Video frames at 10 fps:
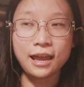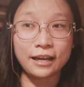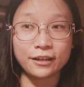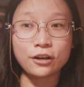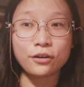
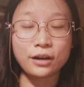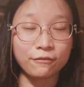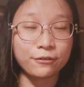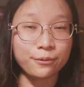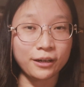I know
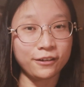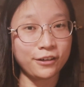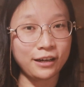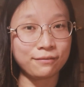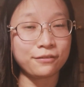every writer
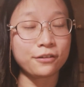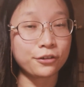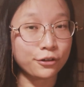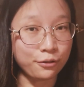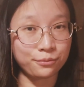have
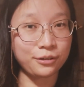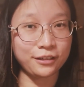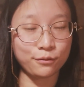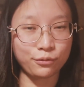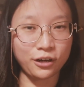their own
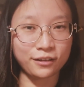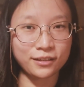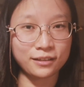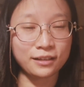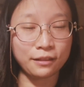writing
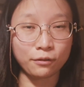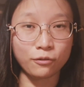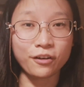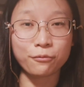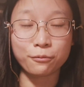process and
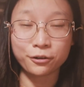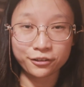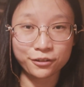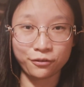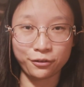what
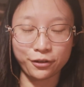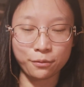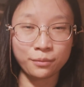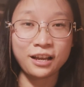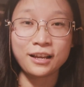works for
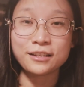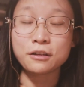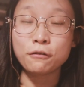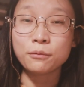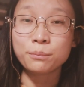them.
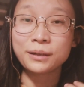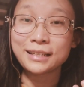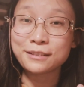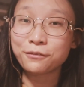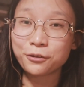So
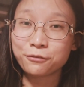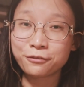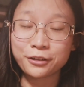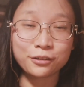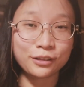please feel
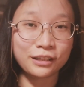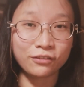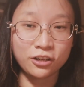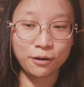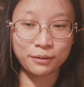free to leave
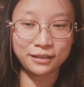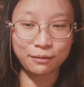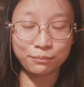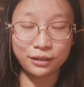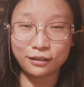a comment
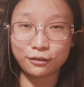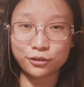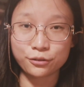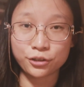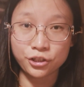down below
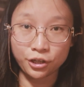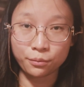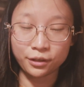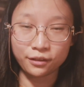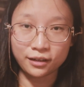to share
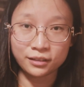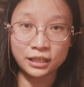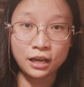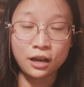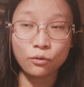with us
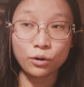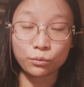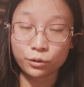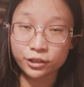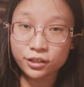what
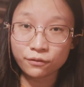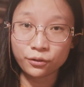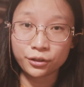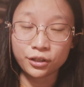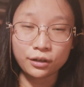works
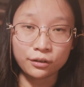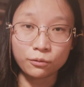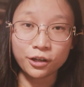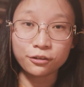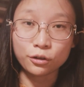for you
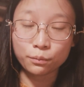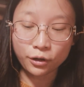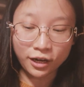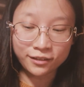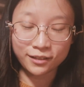and what your
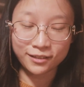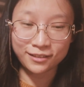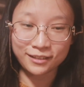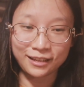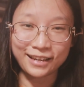process
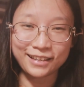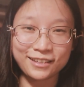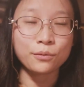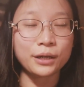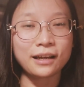is like,
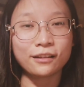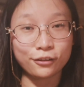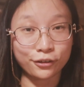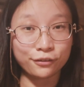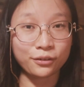so we can
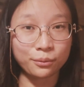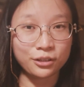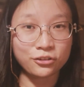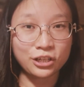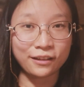learn from
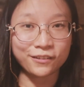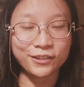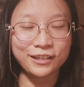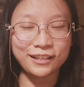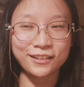each
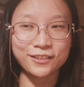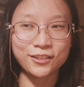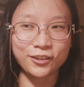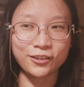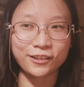other and then
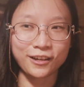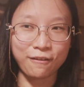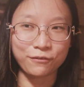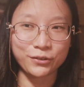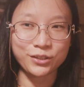start a
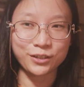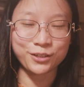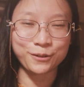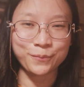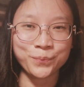
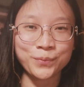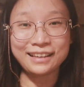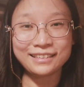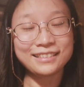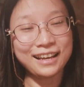conversation.
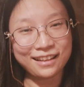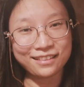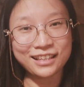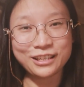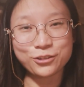And yeah,
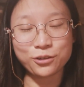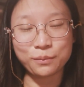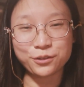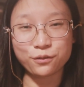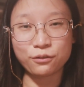thank you so
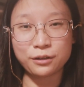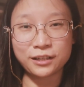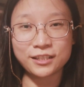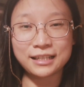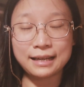much for
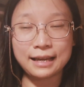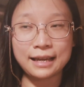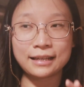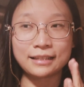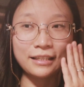watching.
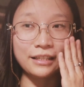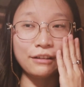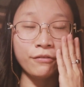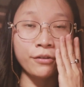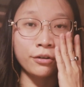And
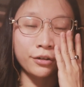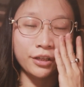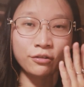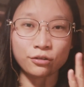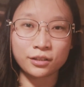if you are
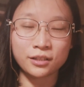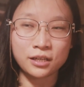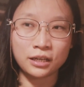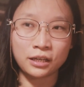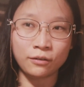
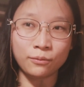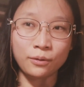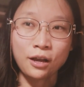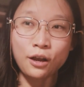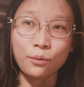interested in
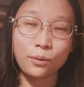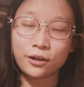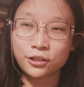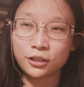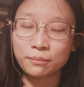
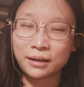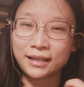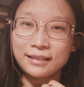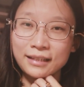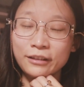watching
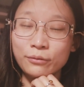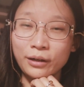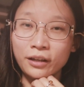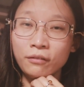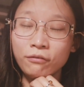my daily
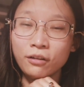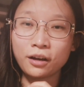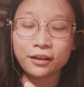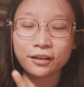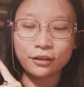writing
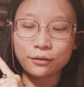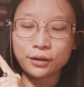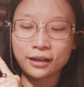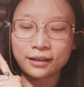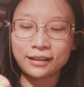vlog, you
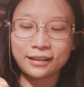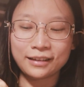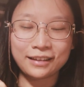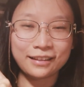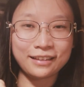can
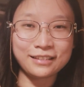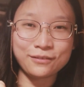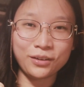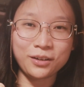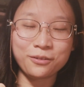click this
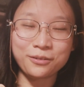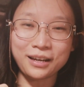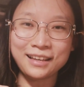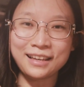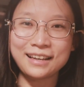video
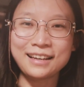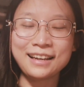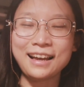right here.